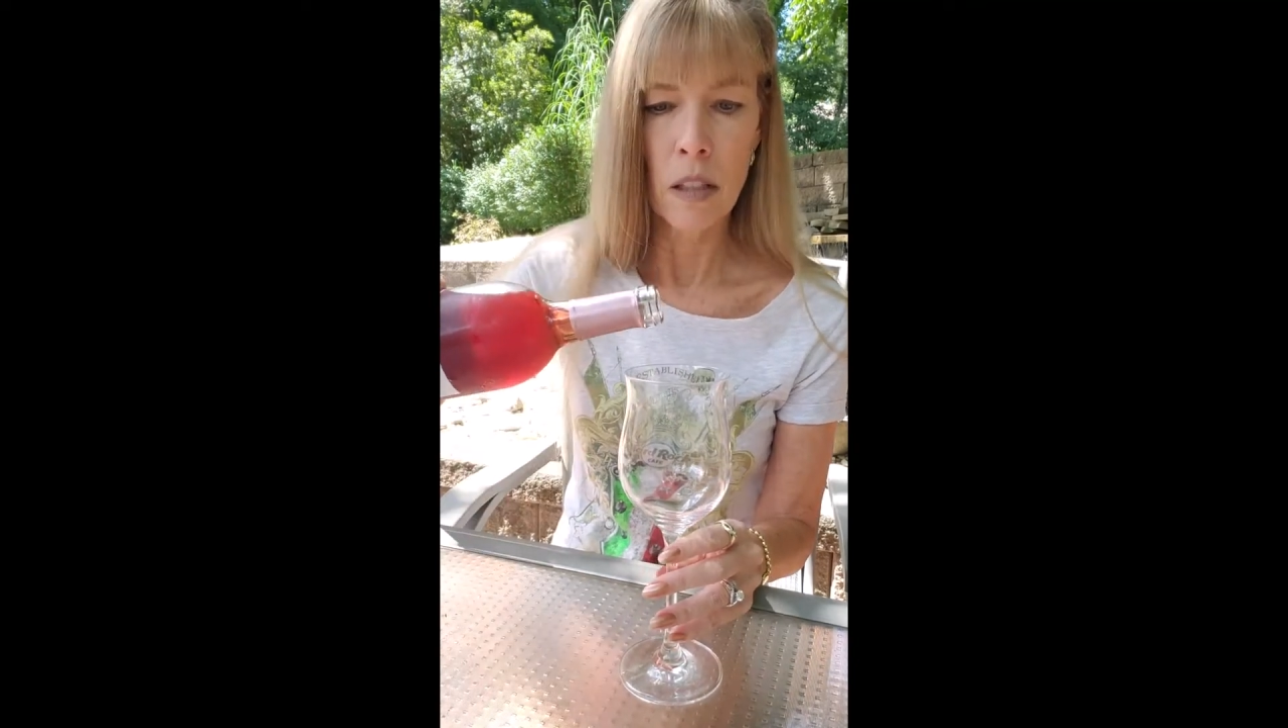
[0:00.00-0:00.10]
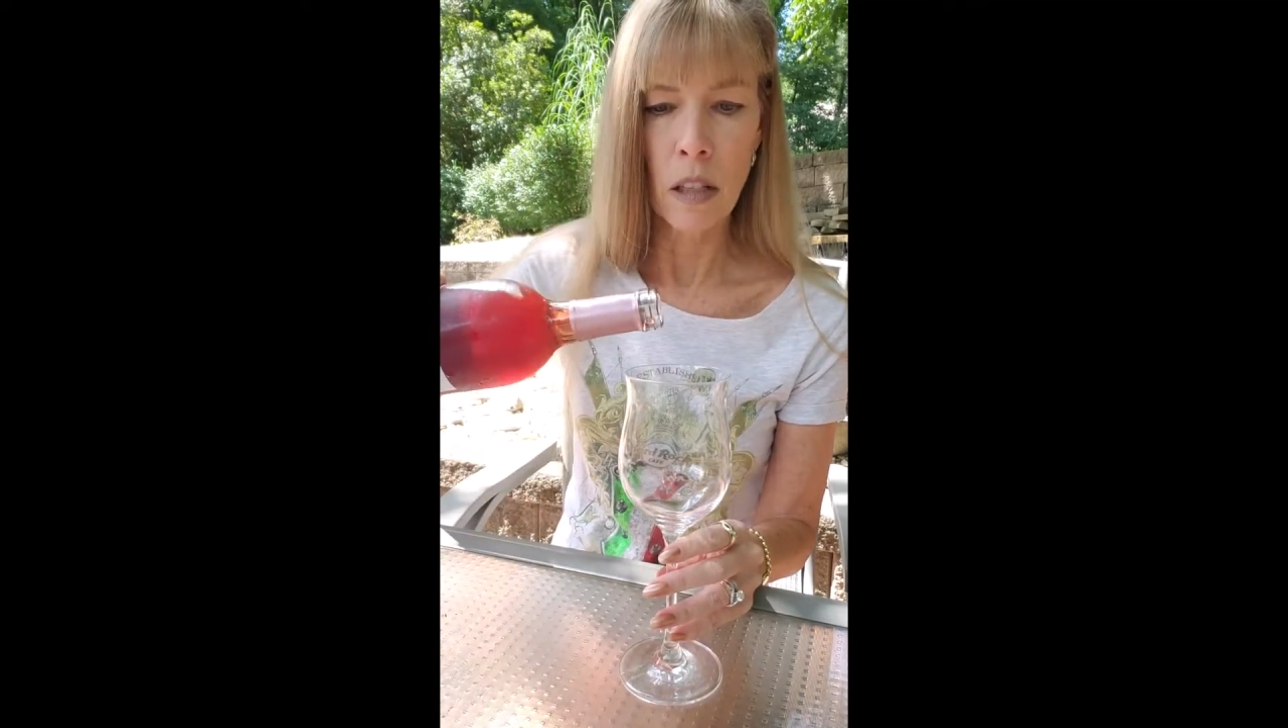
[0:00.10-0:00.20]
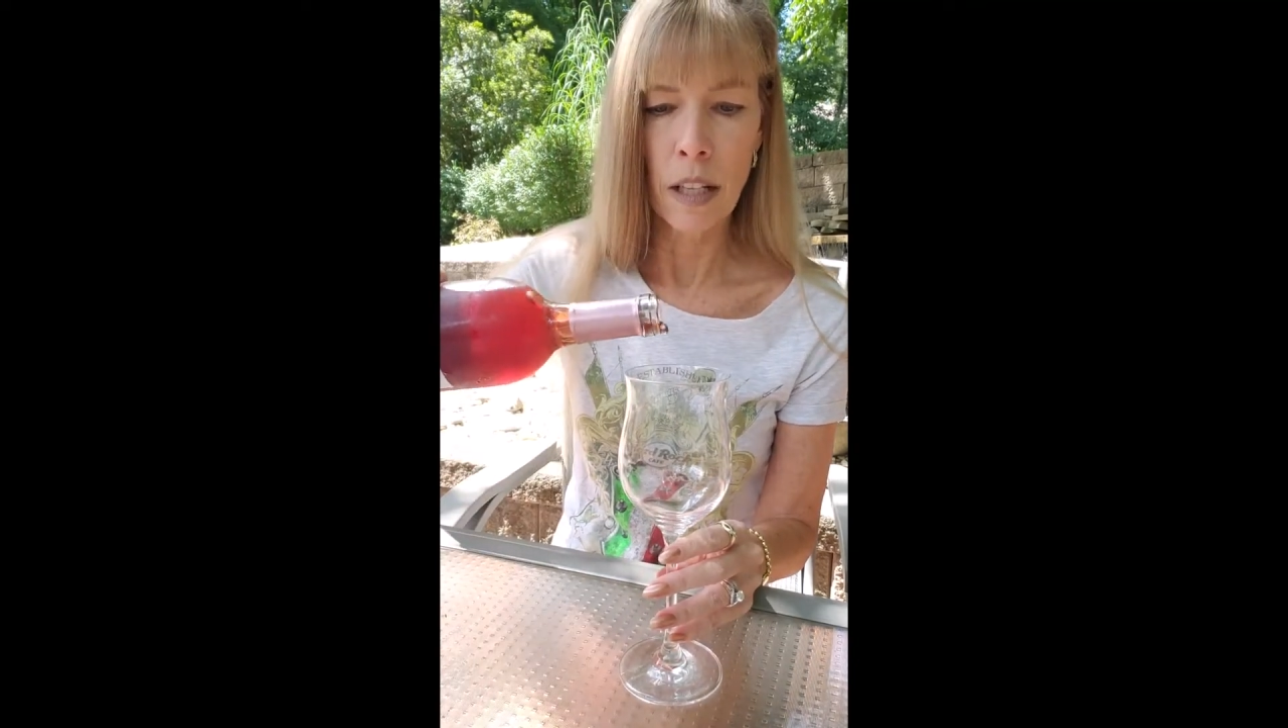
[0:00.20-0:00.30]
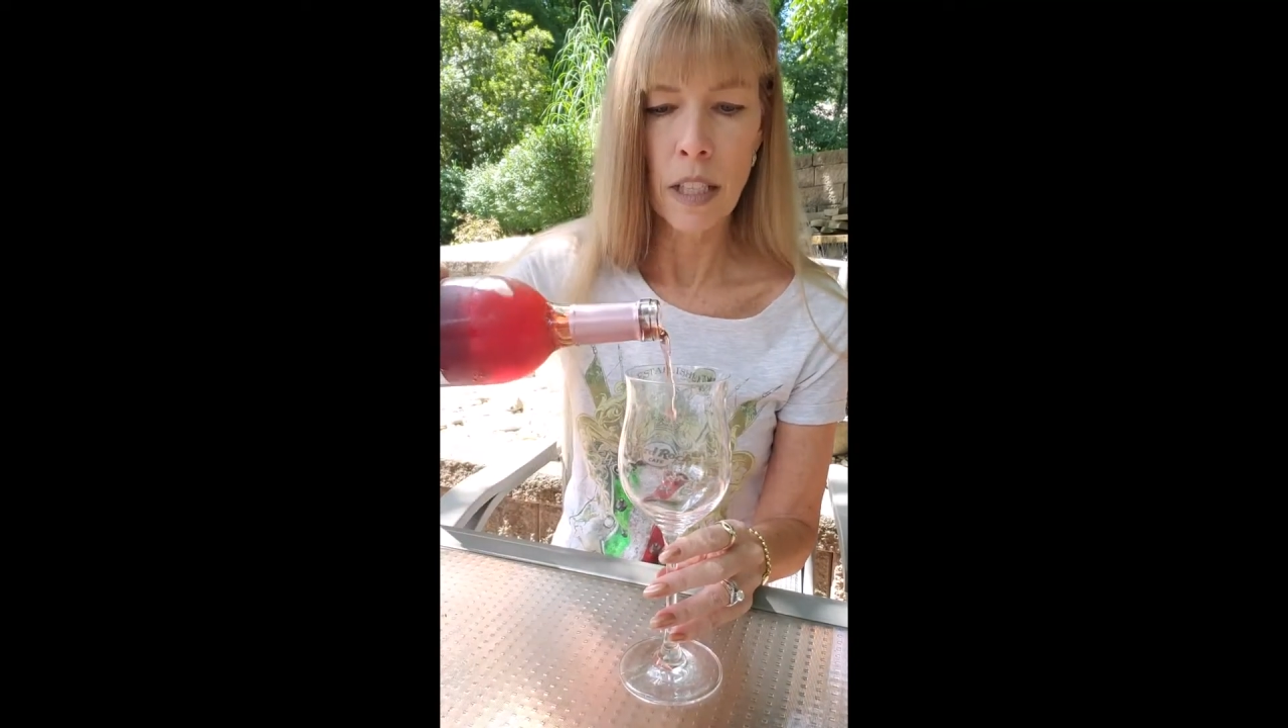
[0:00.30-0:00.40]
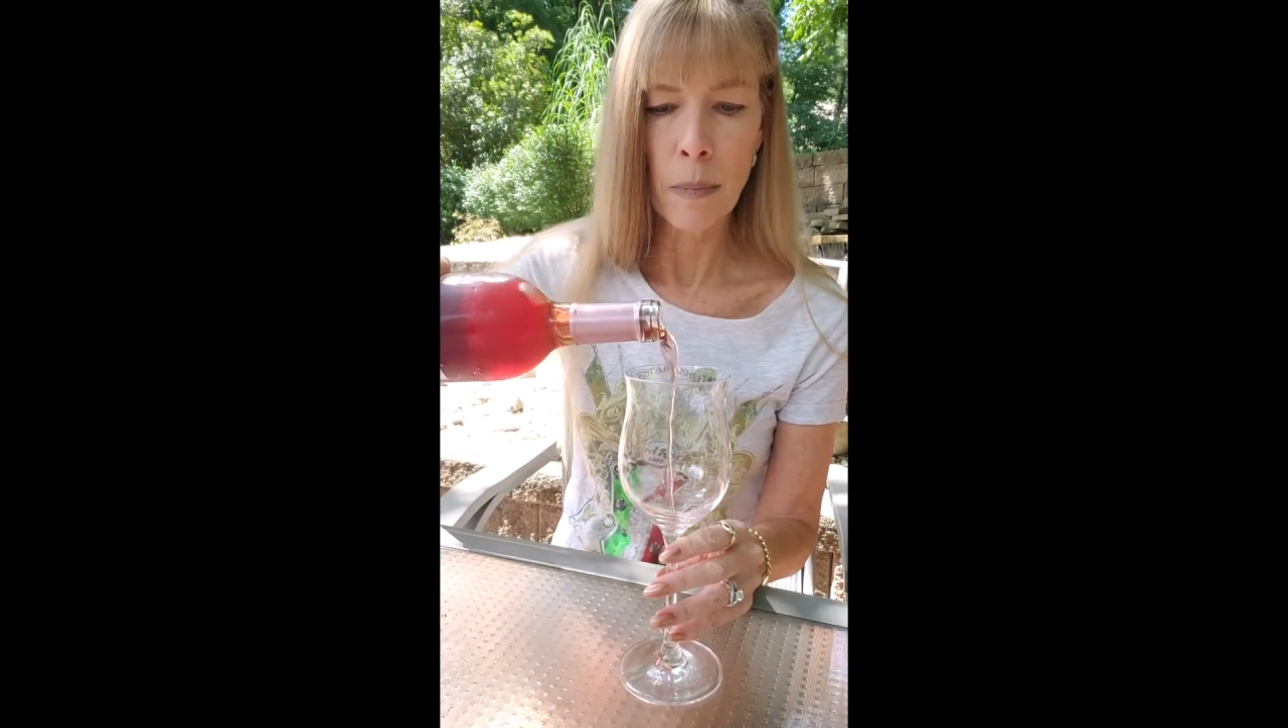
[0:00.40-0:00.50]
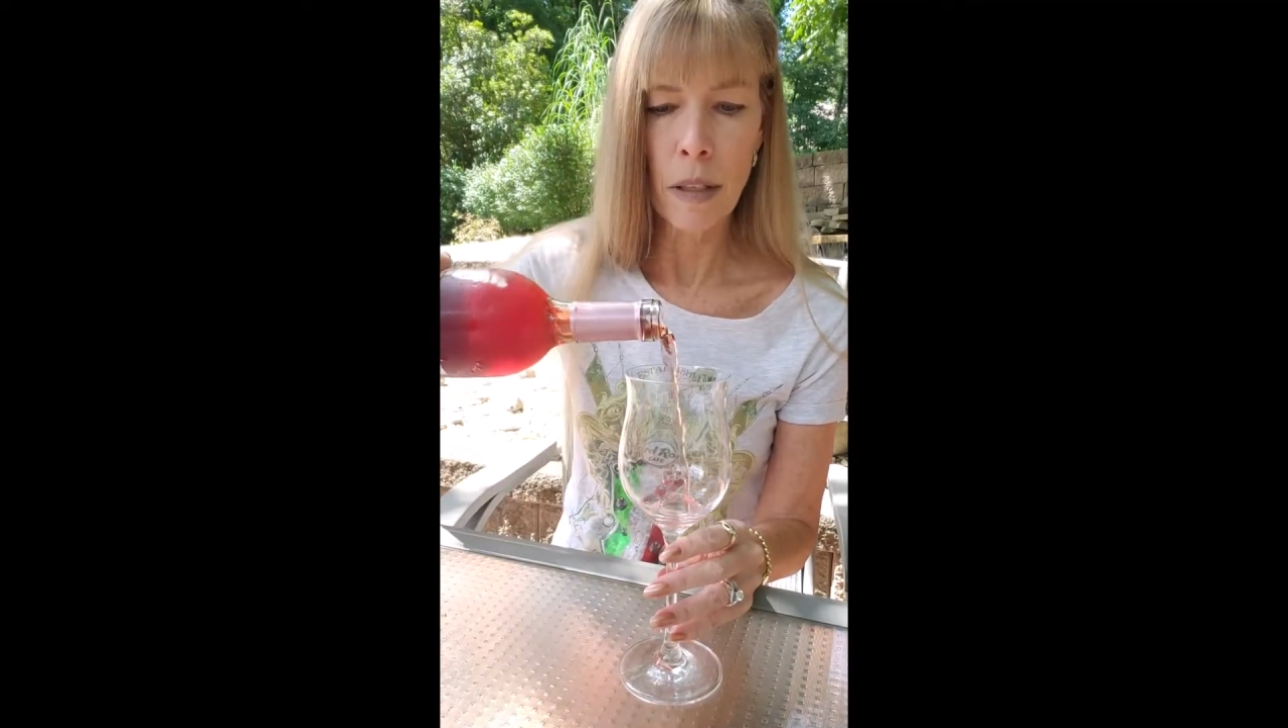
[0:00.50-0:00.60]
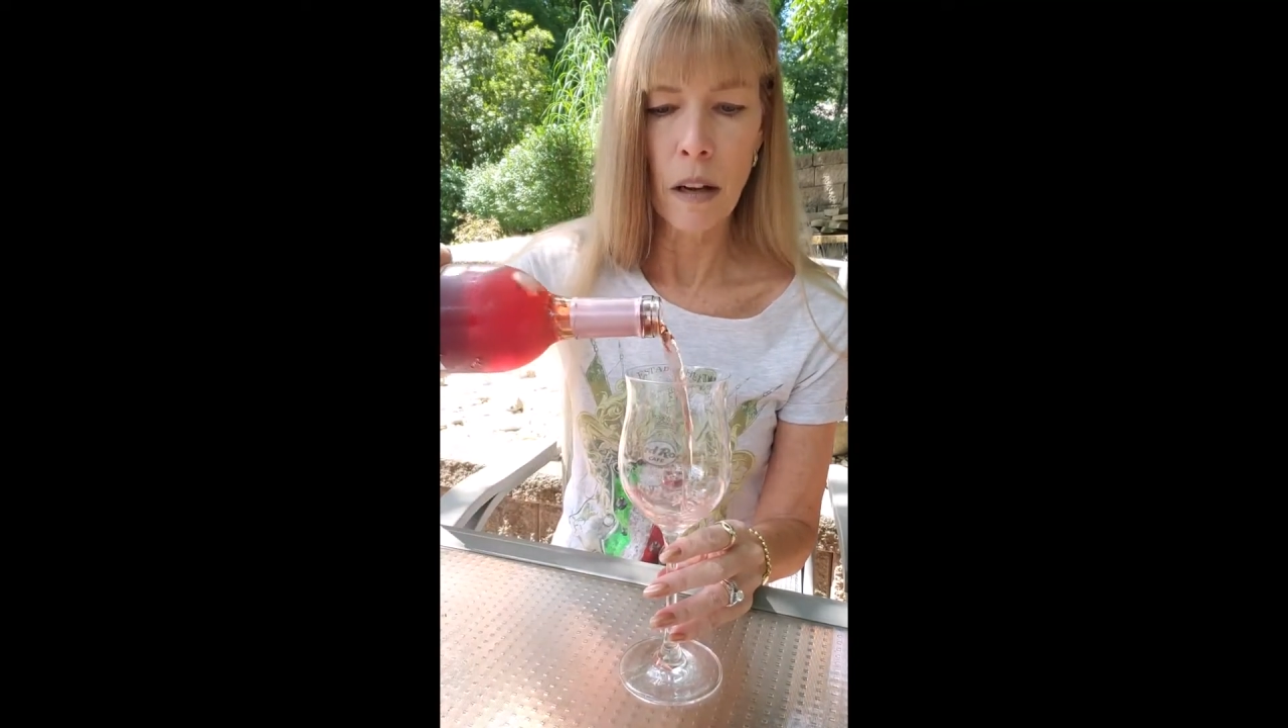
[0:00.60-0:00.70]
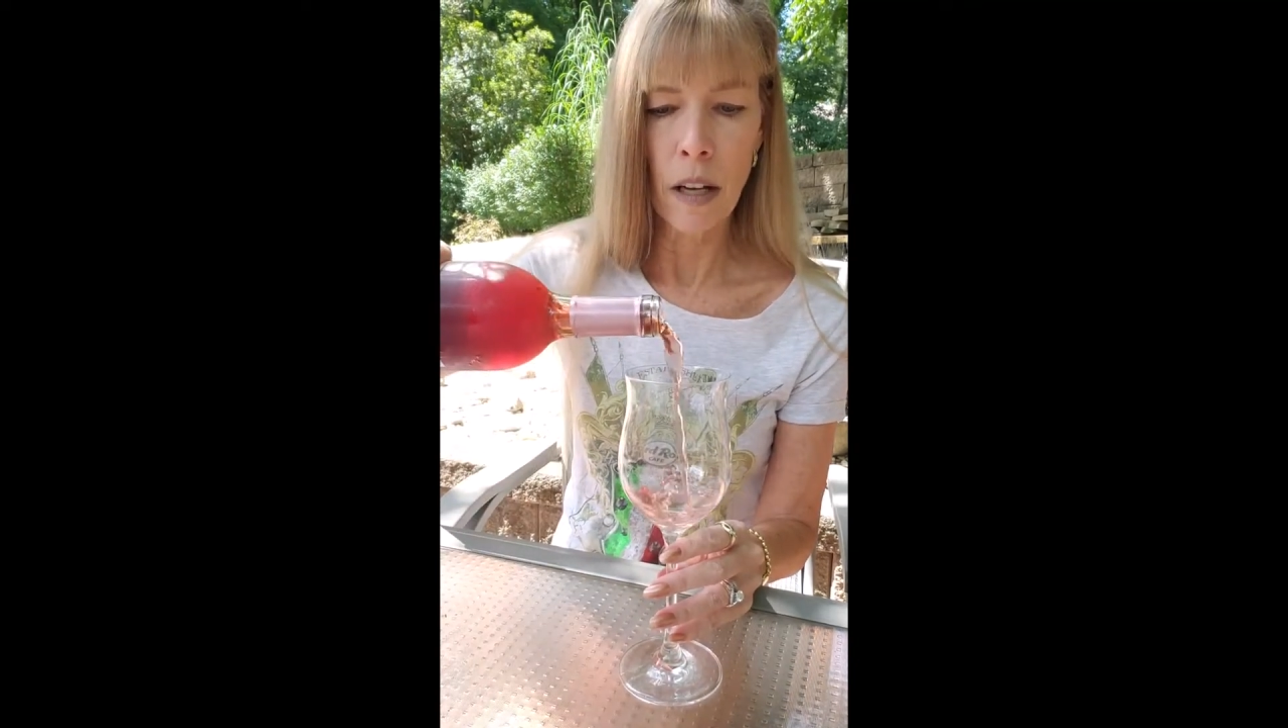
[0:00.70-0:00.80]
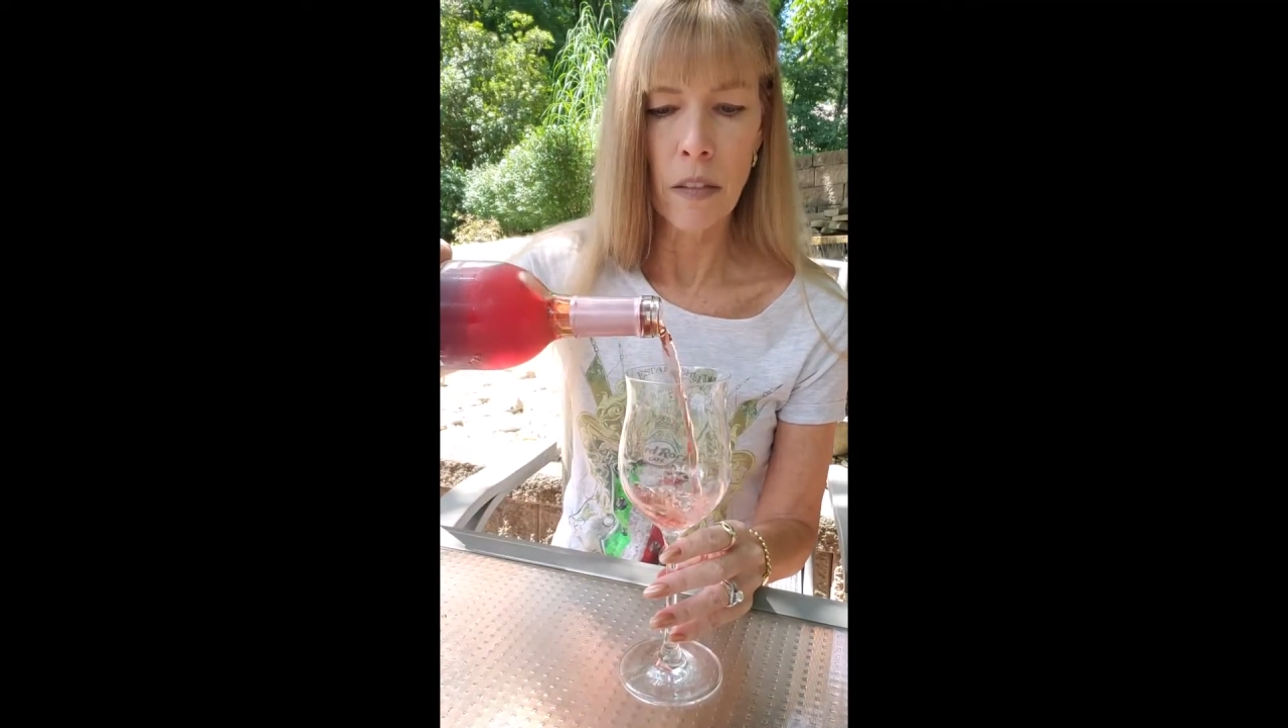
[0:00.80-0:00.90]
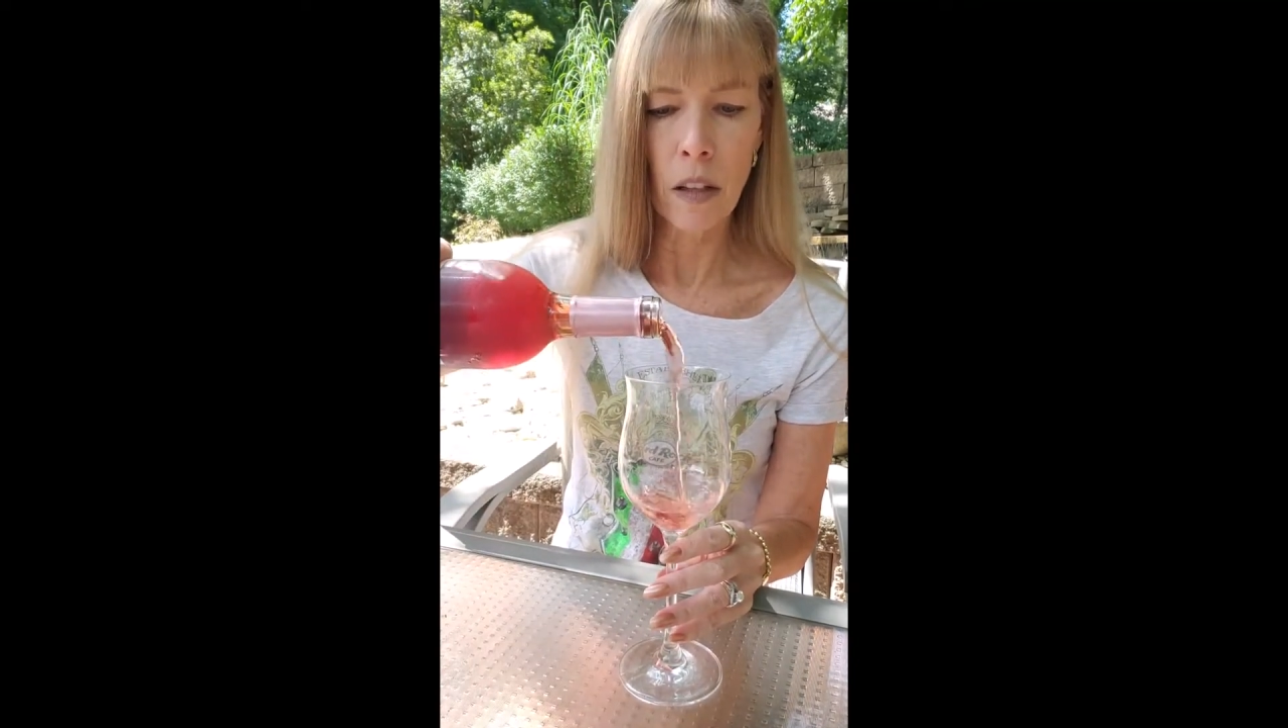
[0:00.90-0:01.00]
science behind